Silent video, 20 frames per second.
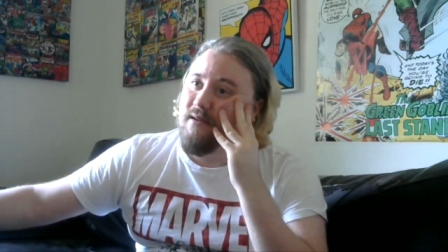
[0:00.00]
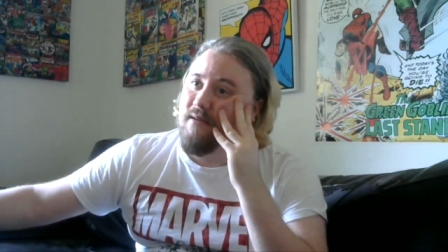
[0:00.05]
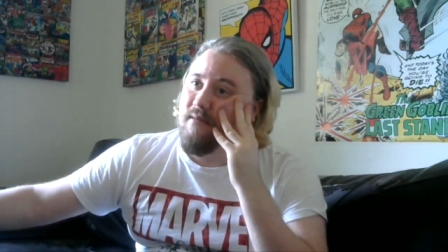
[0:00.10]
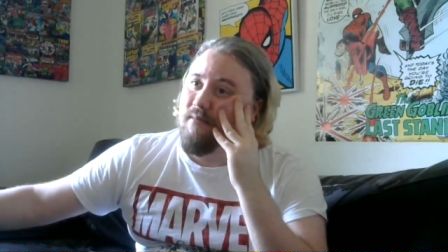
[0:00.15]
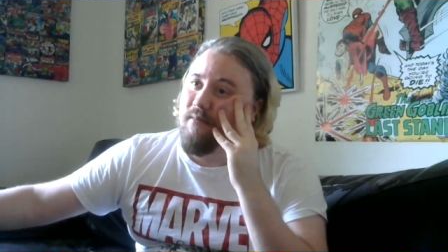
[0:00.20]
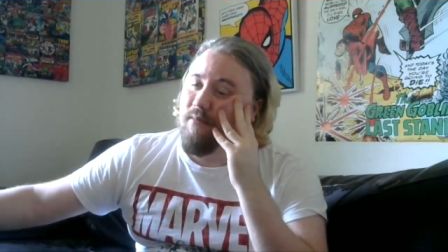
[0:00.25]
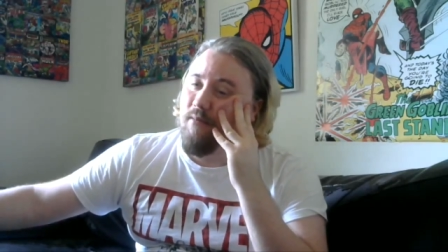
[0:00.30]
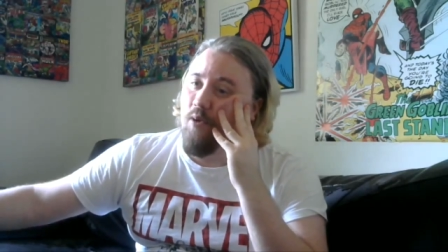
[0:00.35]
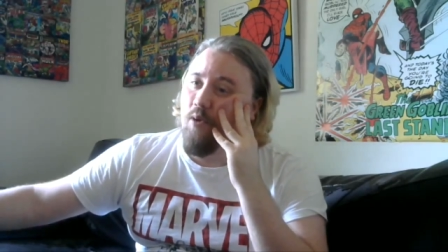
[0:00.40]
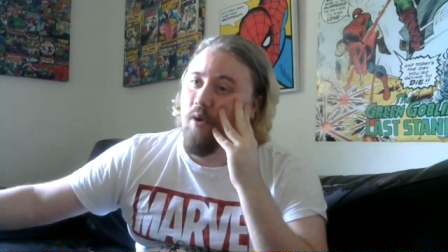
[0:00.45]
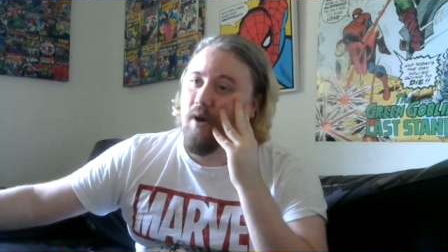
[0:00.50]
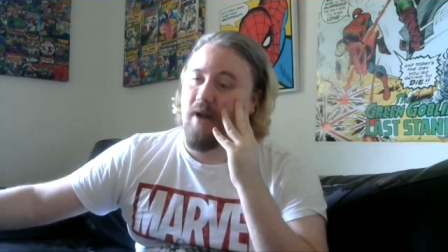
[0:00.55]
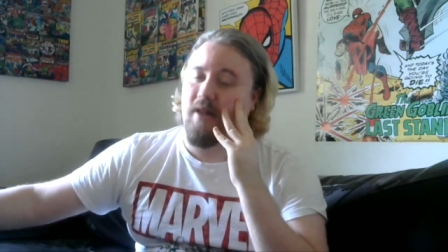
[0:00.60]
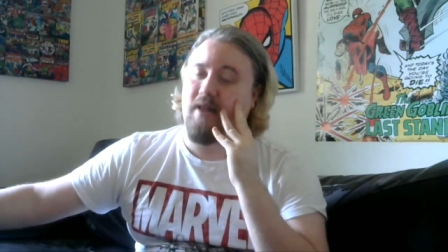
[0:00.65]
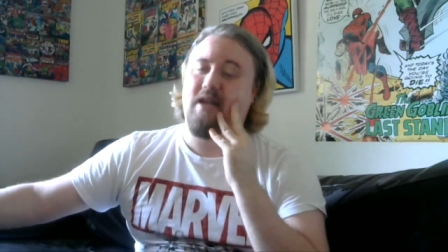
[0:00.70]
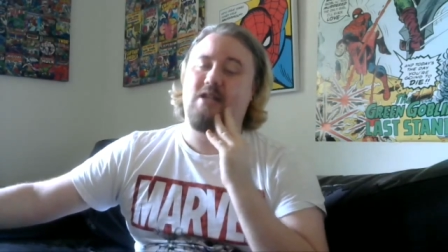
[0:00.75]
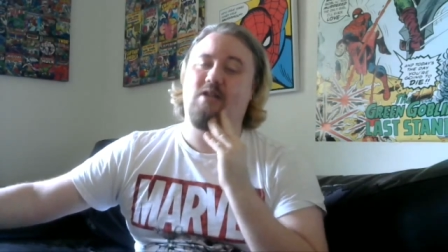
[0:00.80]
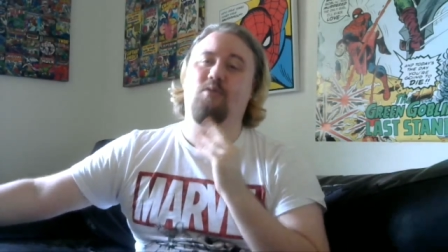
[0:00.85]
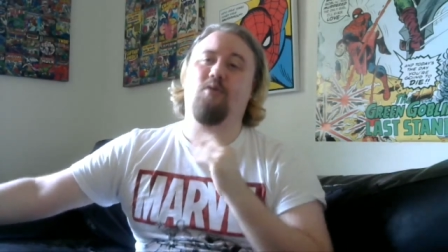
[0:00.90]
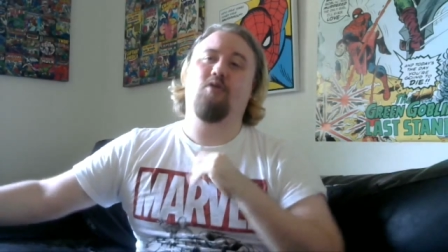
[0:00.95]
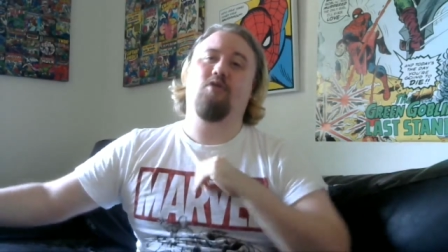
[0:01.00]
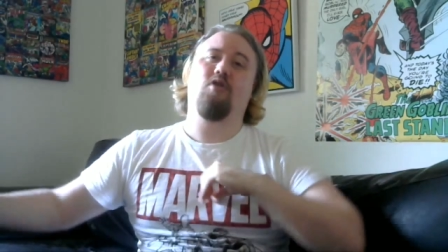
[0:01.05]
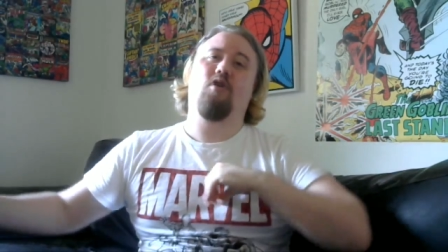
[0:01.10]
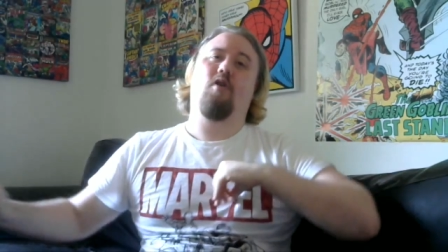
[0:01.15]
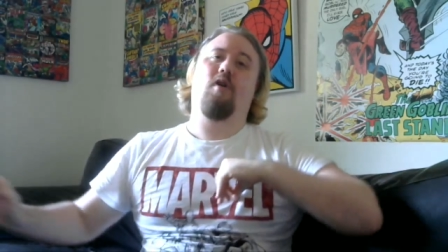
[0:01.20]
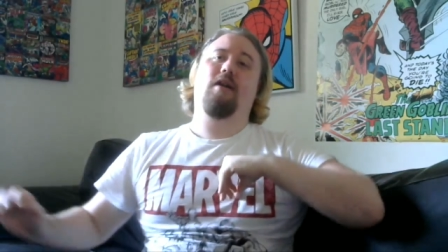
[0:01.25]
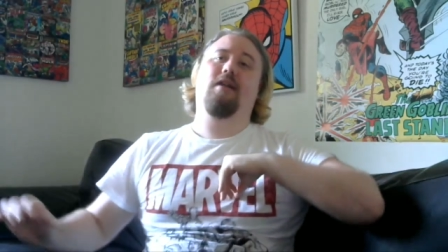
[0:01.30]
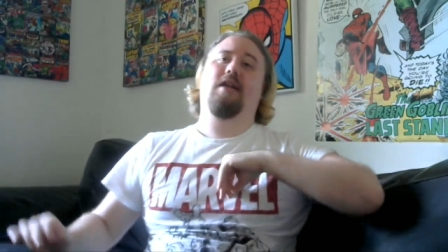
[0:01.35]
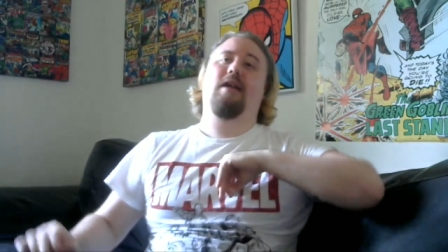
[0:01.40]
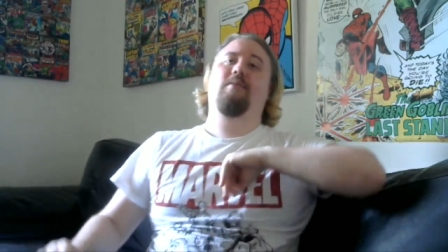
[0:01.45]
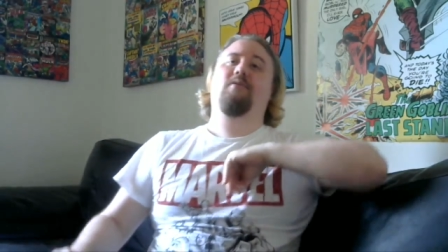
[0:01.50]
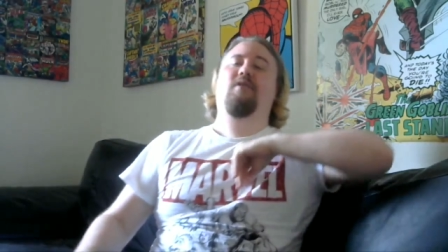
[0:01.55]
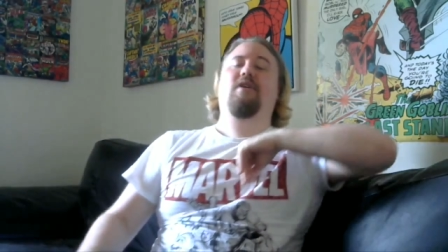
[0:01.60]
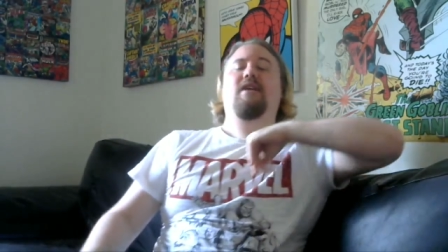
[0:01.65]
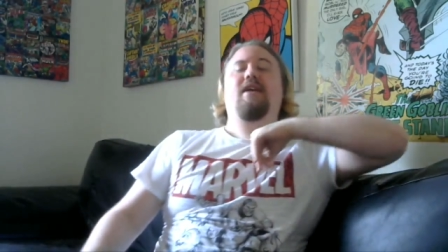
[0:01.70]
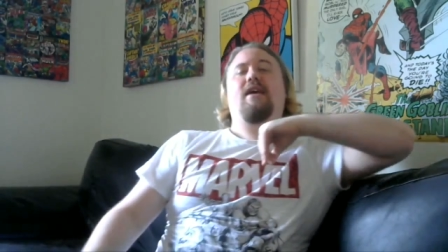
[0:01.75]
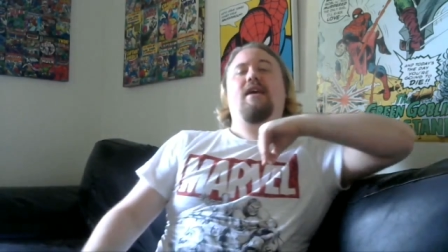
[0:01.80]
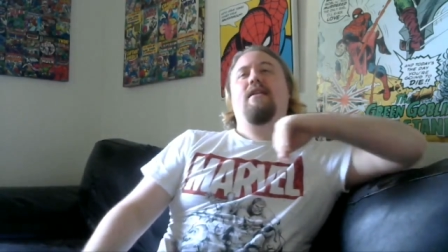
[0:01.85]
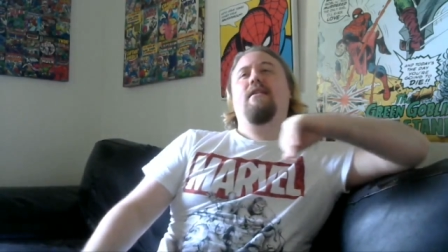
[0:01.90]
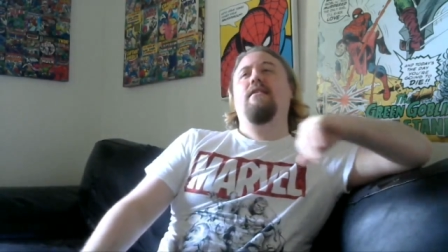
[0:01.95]
More than actual card games. So
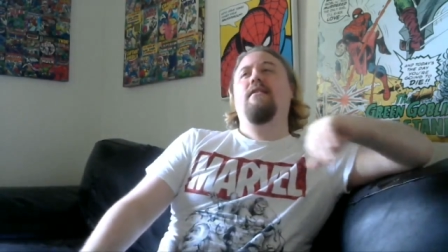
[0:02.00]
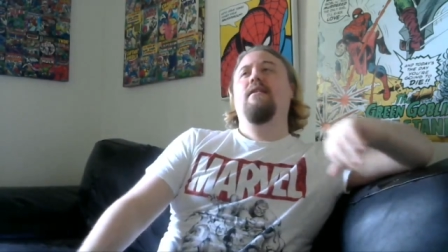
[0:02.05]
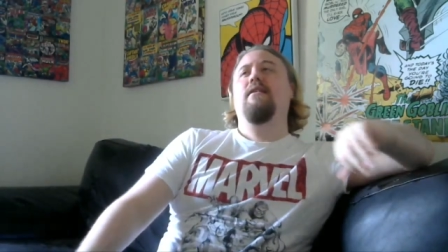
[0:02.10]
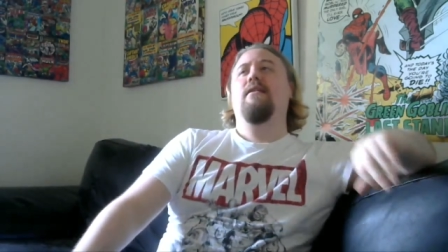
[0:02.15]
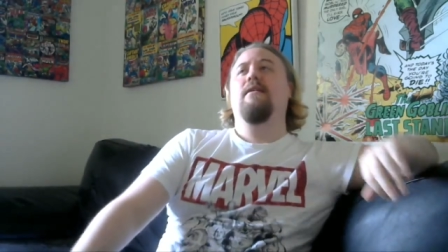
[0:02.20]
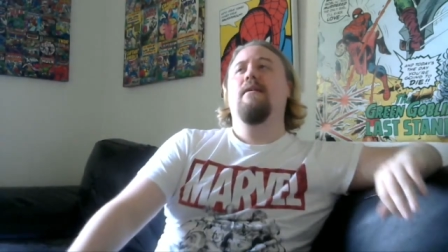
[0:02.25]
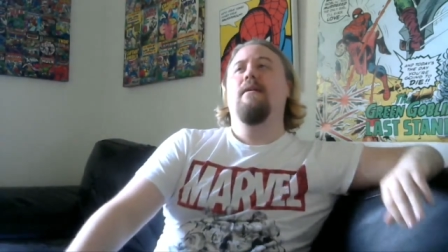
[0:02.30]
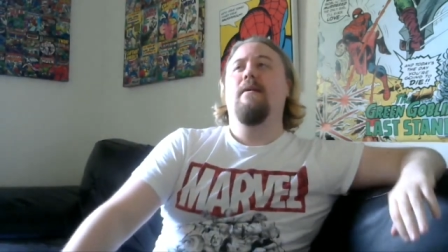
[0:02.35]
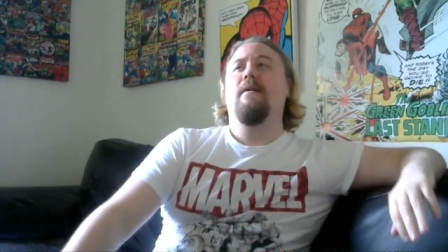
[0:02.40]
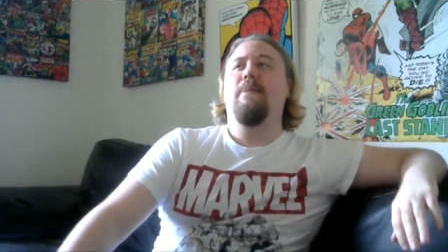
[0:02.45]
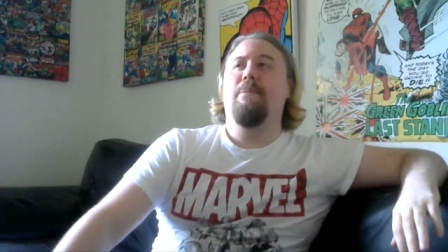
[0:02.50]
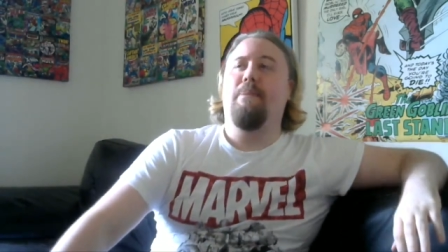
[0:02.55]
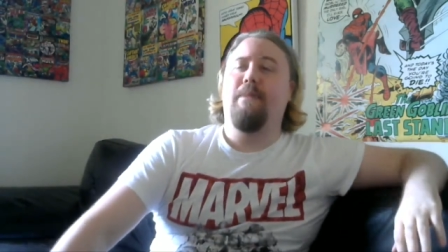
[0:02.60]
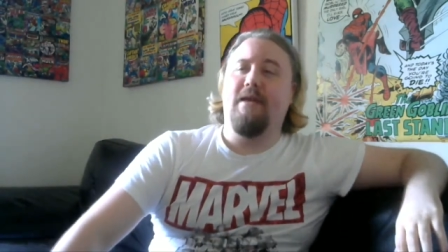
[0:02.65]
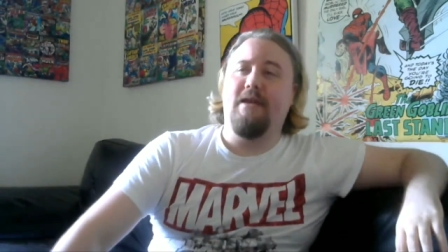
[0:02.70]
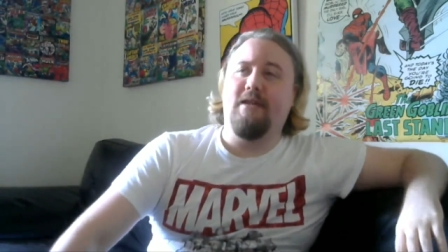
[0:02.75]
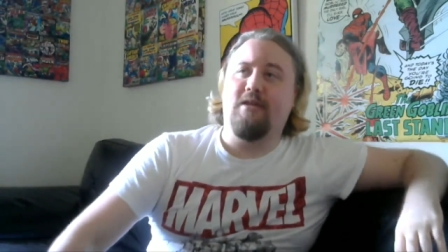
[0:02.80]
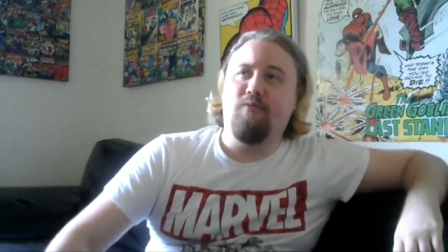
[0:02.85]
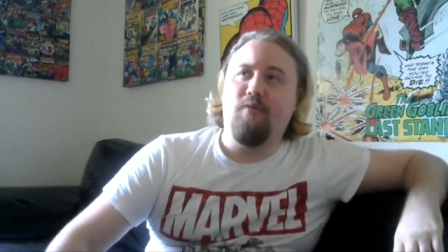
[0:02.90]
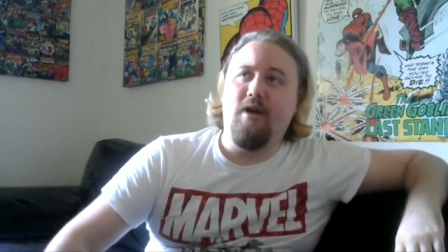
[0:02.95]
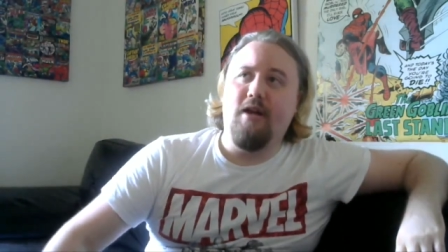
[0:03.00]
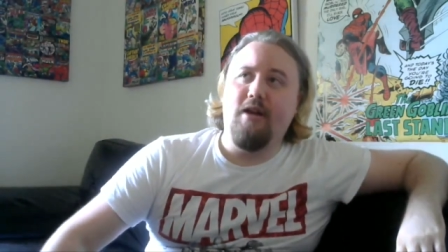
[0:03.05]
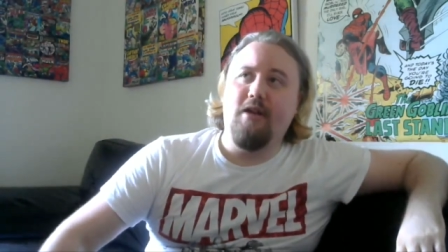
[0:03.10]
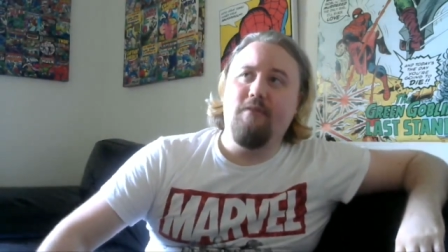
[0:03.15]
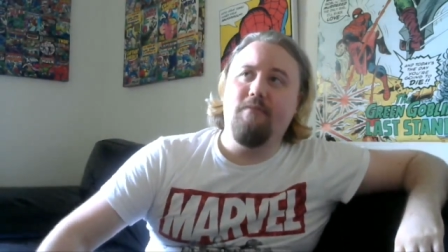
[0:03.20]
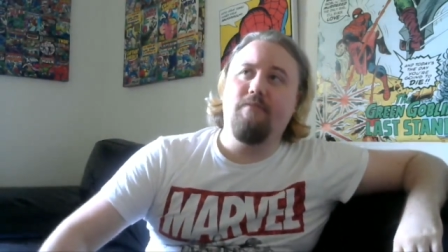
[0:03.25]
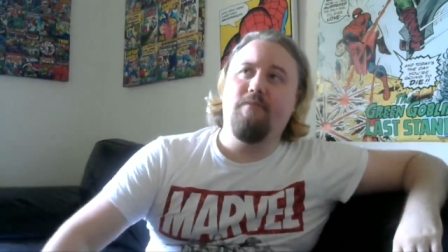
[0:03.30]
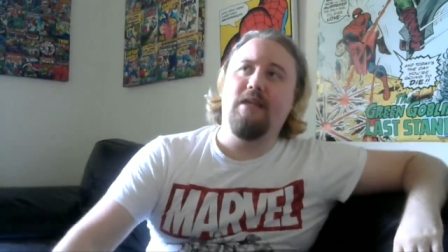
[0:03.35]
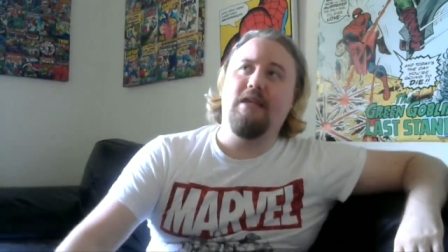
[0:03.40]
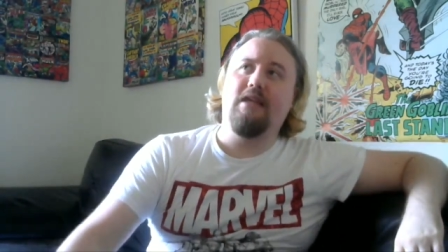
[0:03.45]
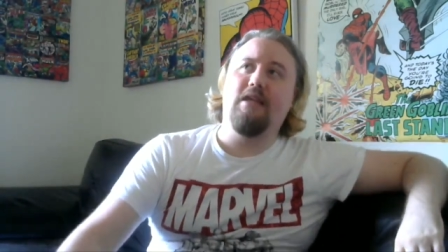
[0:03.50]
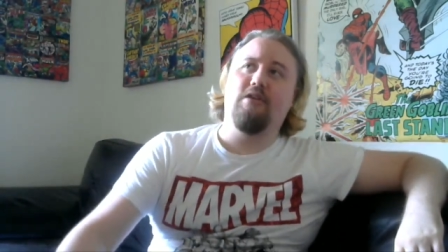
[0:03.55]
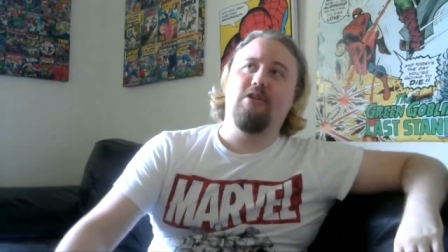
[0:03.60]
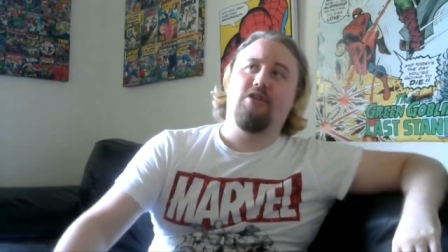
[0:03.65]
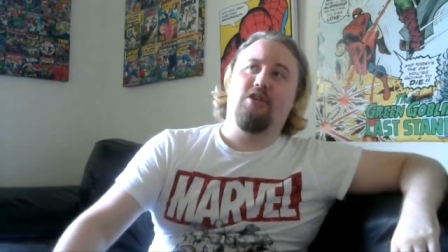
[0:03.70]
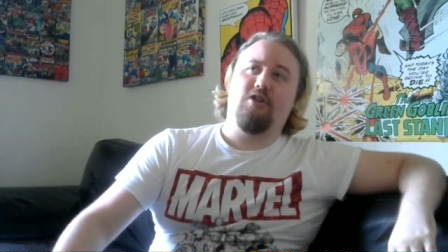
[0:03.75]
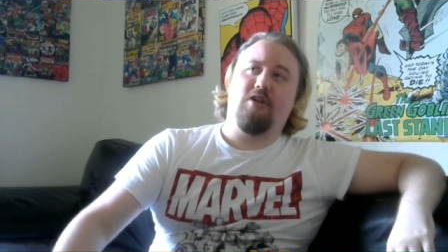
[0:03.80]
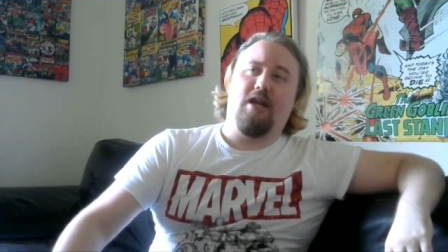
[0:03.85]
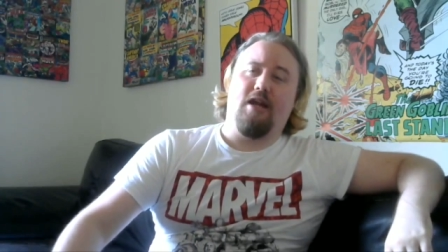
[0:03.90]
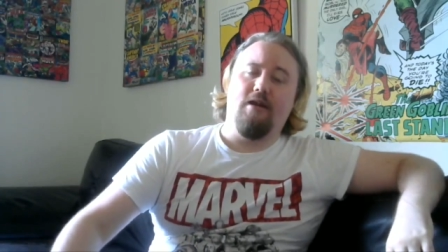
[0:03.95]
again, there's one big
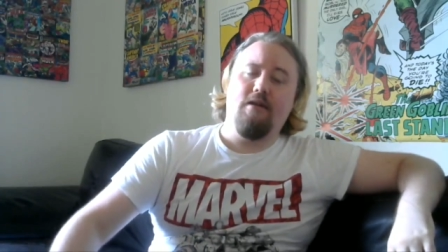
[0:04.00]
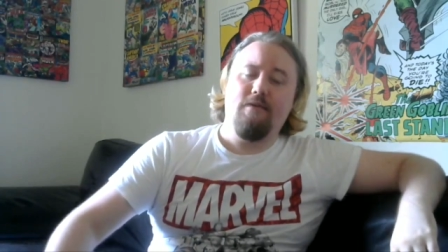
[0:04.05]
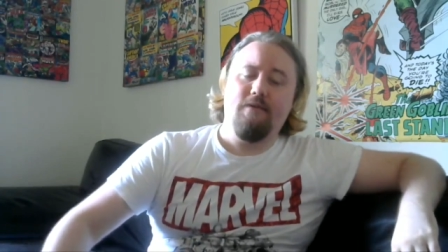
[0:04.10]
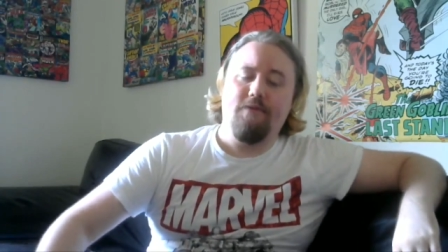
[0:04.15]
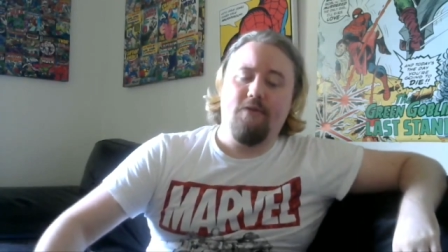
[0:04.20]
issue there.